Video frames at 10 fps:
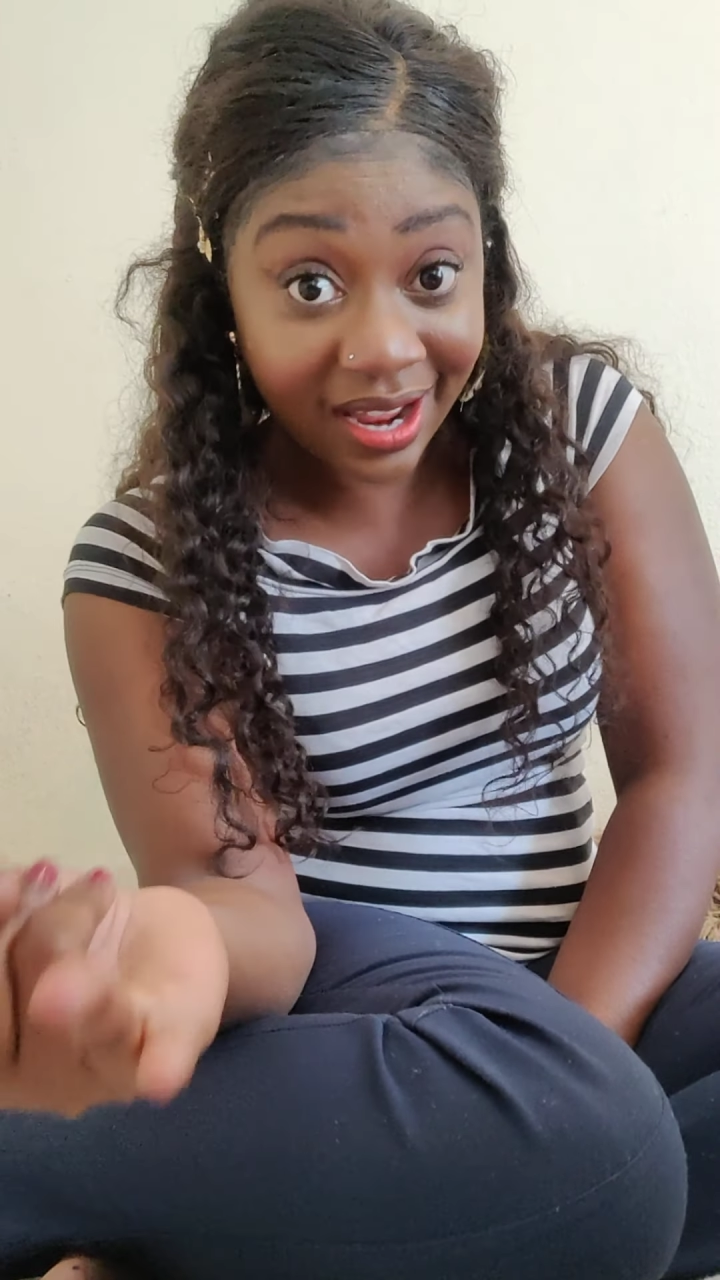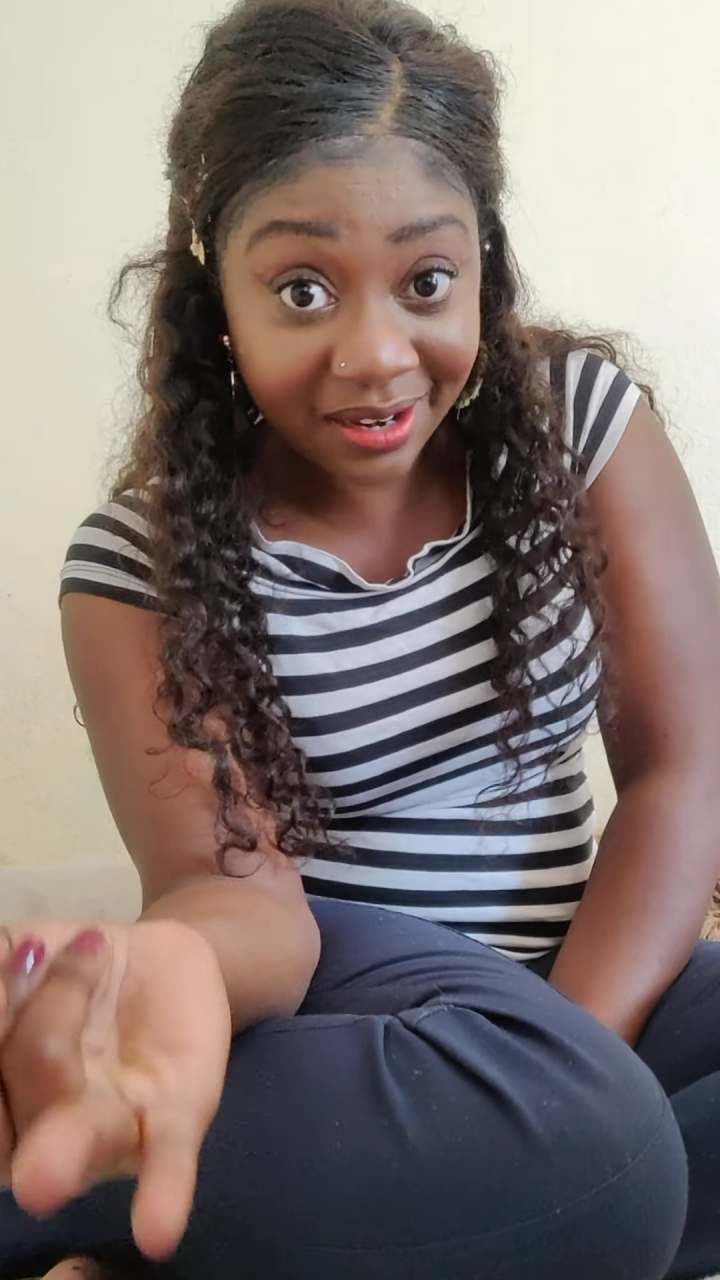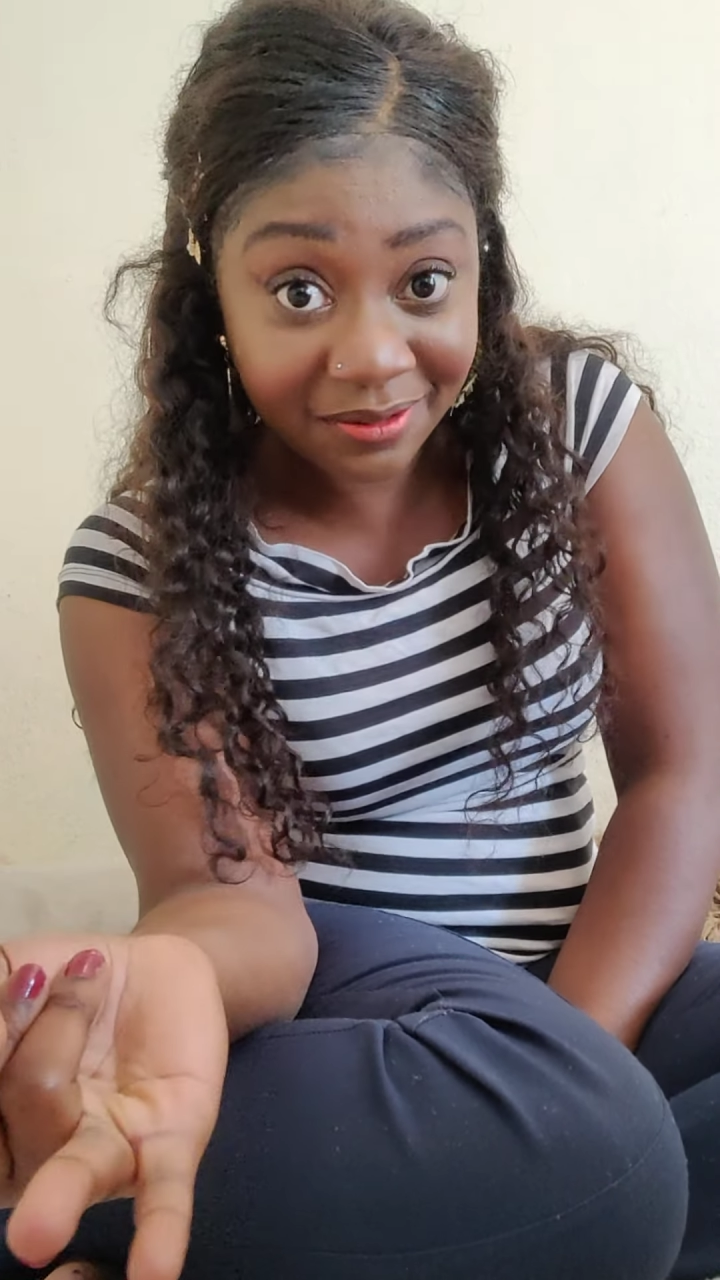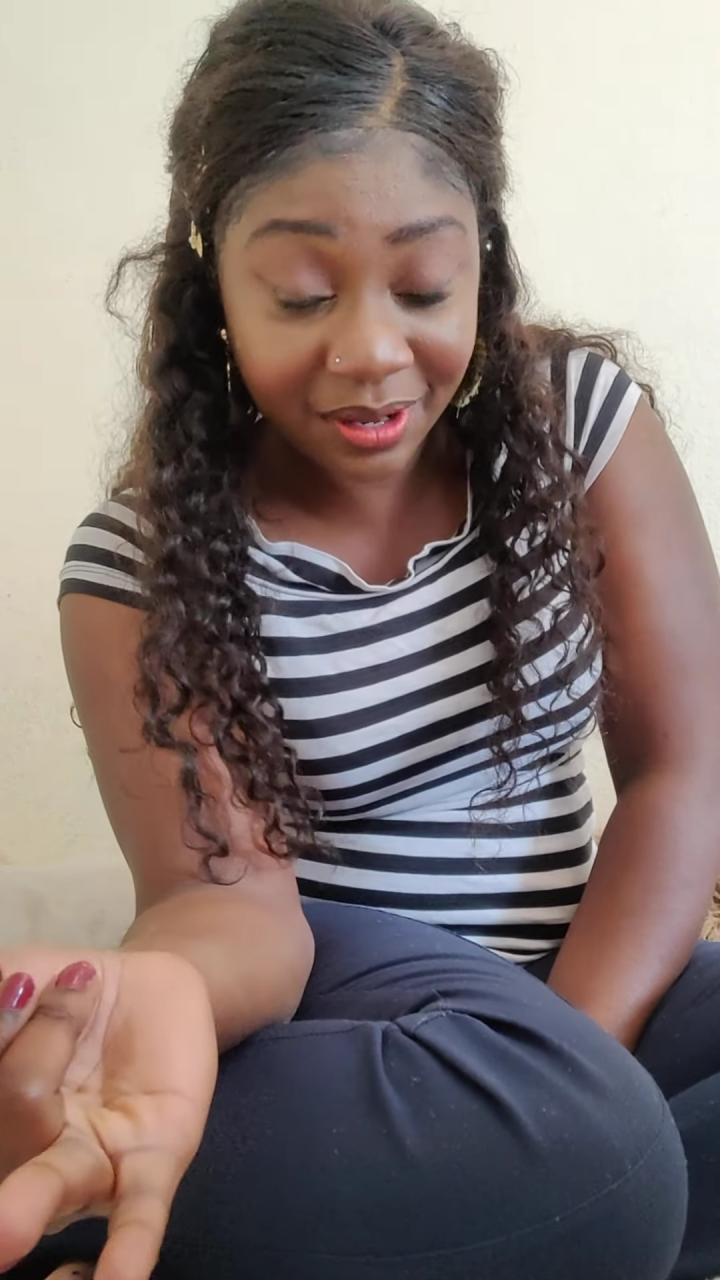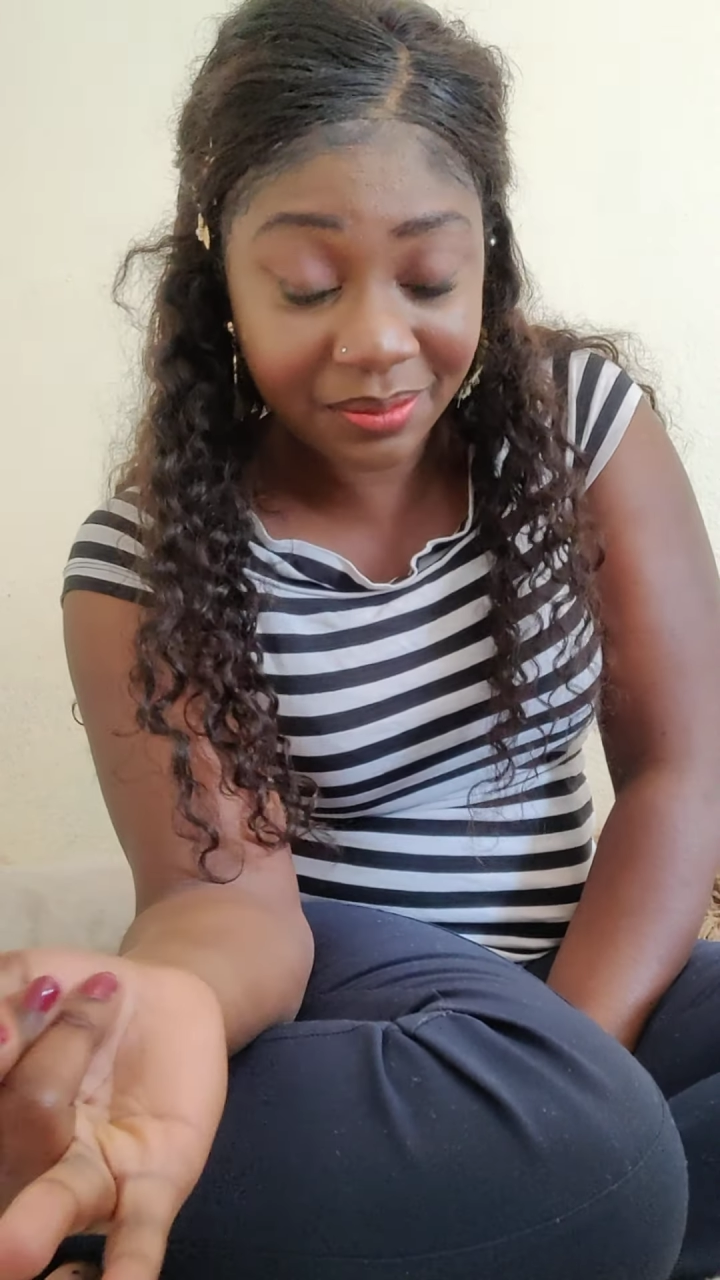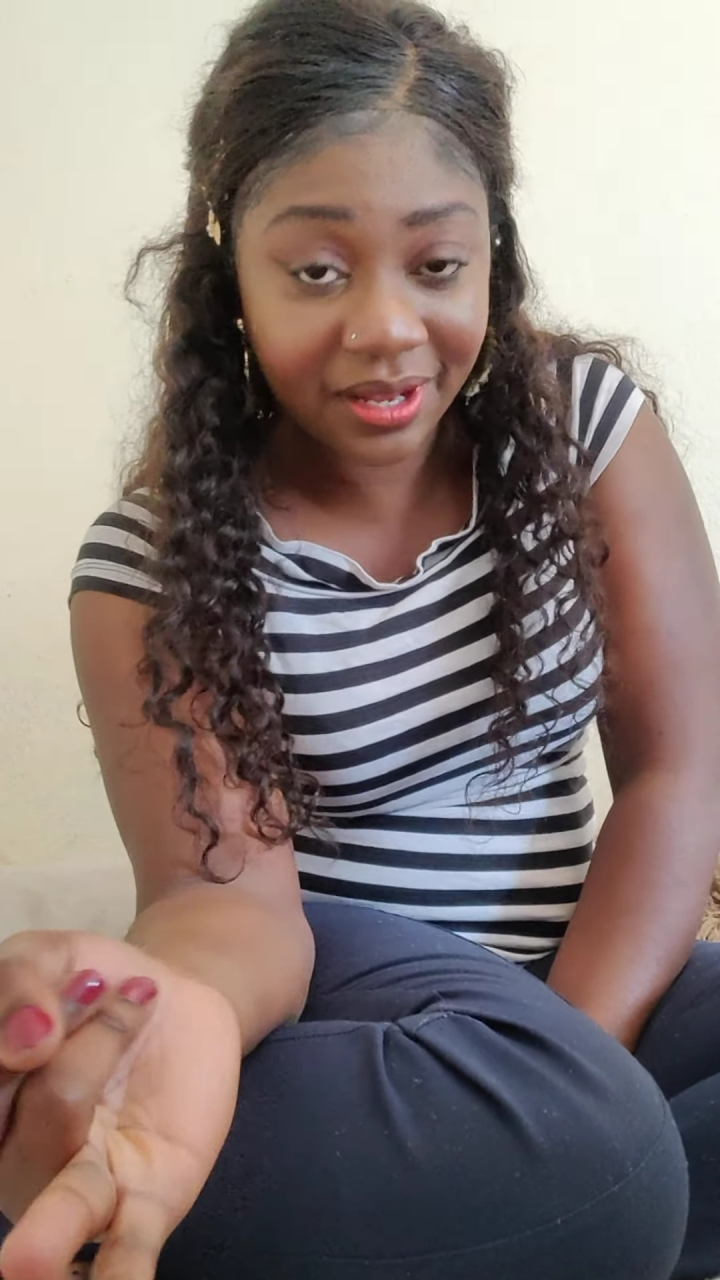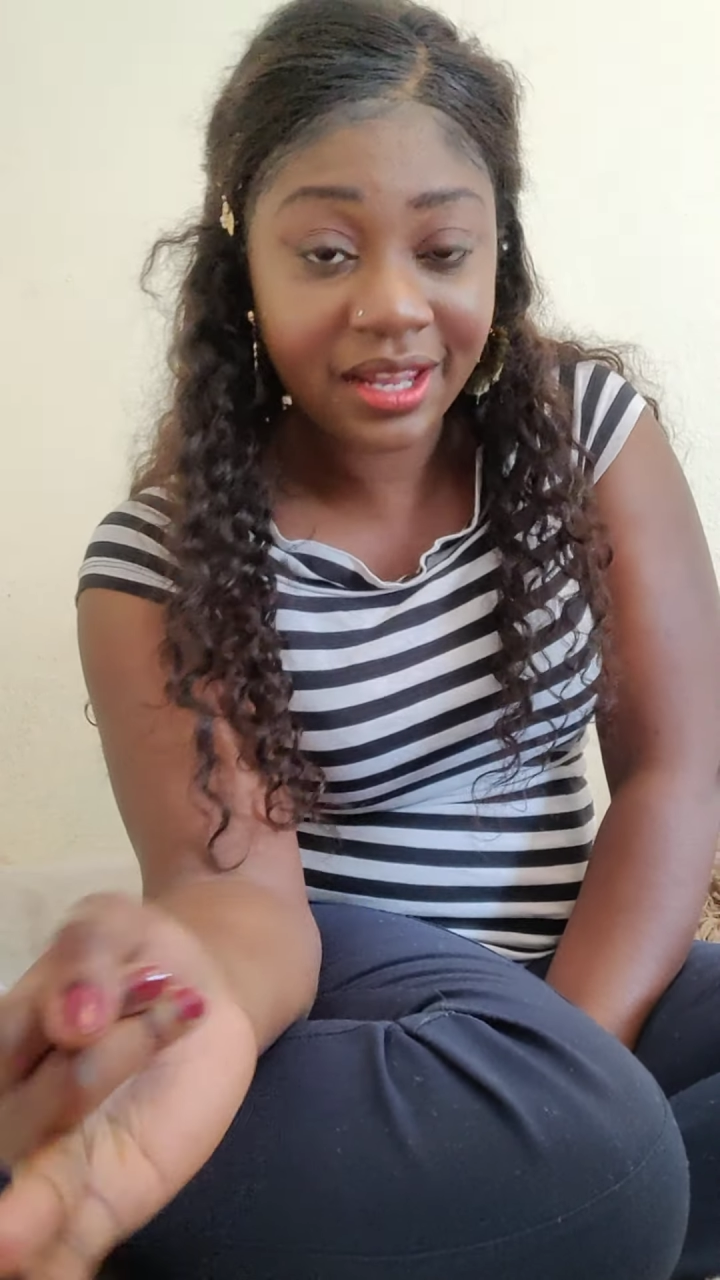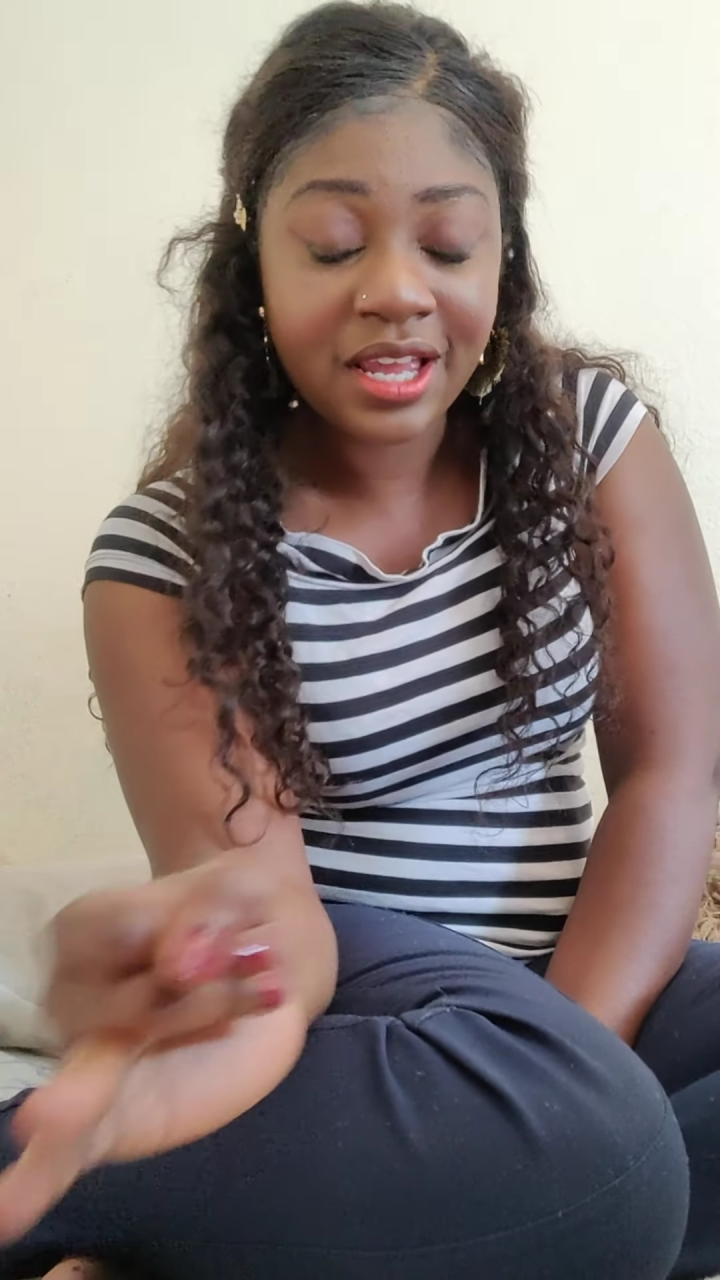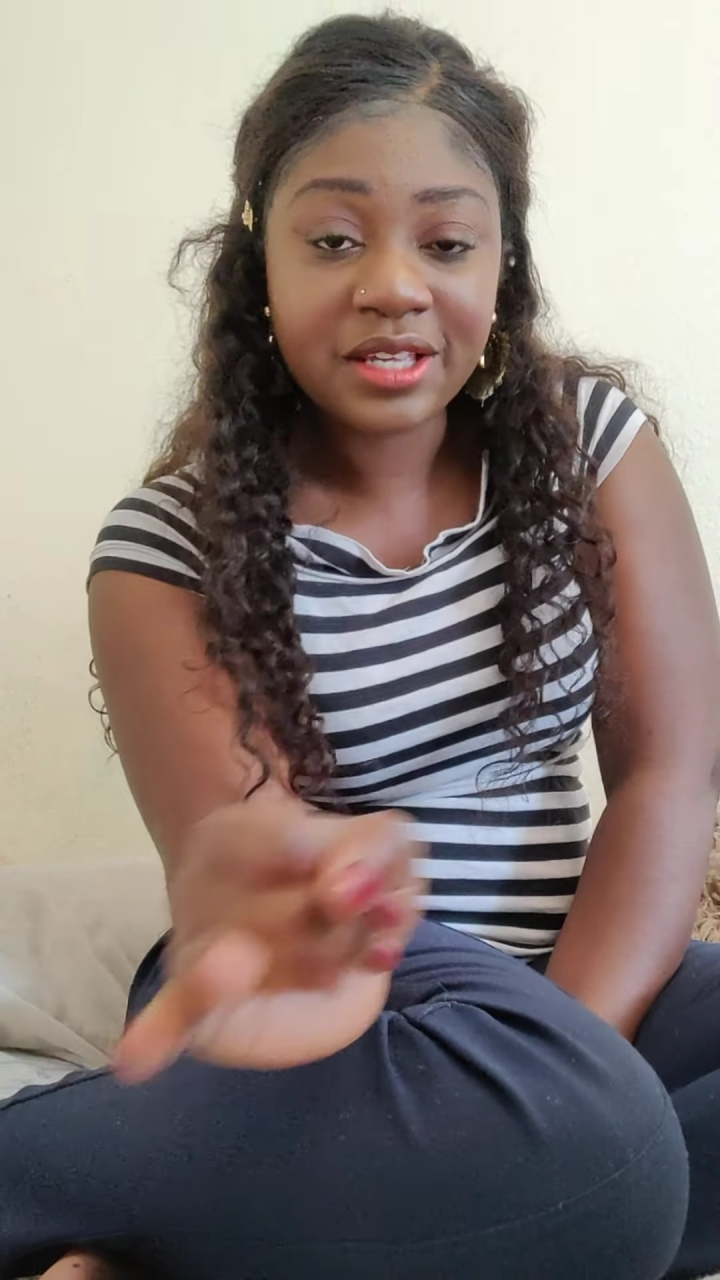adverb, yeah.